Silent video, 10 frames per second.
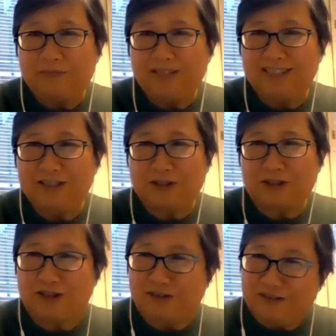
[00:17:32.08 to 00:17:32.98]
sort
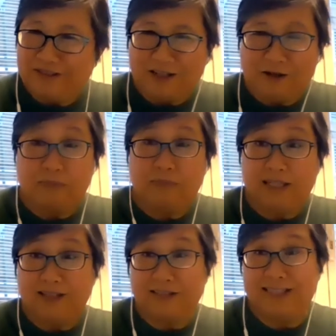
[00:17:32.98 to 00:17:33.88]
of, you know, been
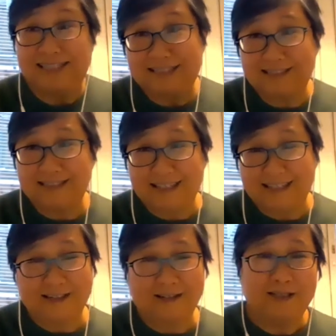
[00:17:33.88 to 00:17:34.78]
on this
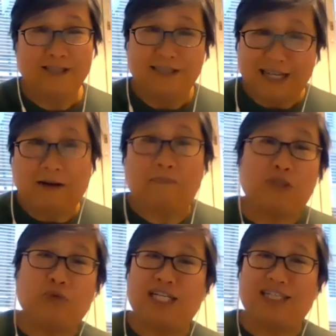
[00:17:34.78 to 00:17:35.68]

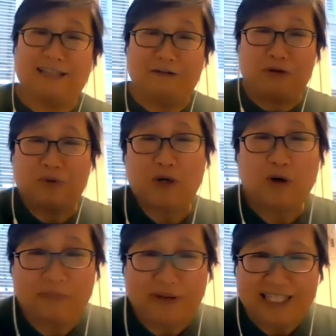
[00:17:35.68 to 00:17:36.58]
upswing that we were
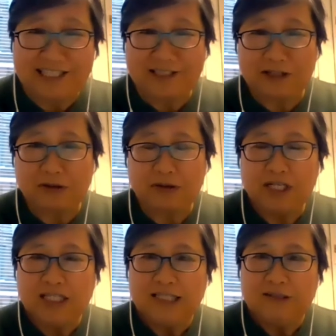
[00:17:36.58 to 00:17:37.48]
hoping. So
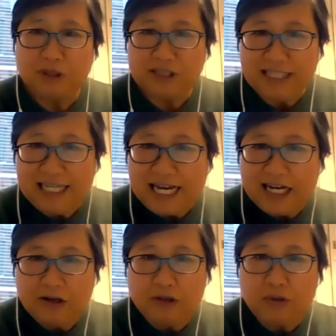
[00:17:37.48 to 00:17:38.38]
we'll see
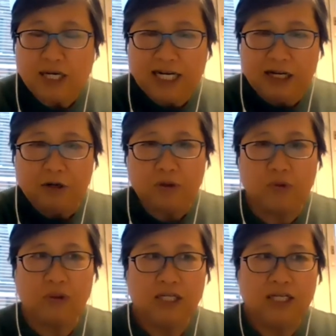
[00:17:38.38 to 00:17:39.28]
how
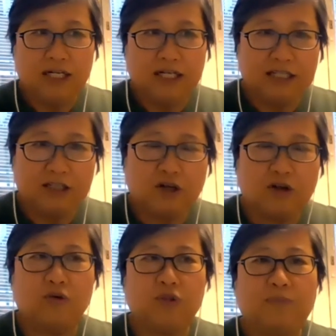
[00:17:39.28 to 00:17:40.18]
it
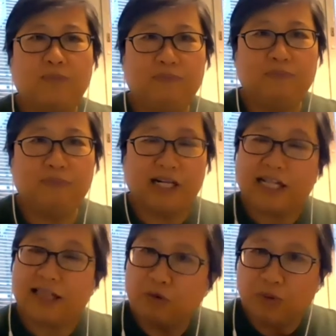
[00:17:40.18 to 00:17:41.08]
goes. But I
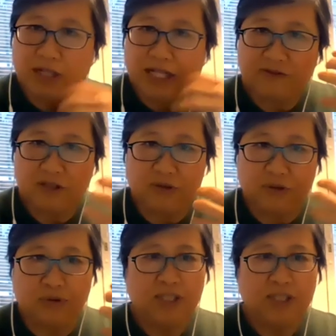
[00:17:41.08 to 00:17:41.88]
think we will have to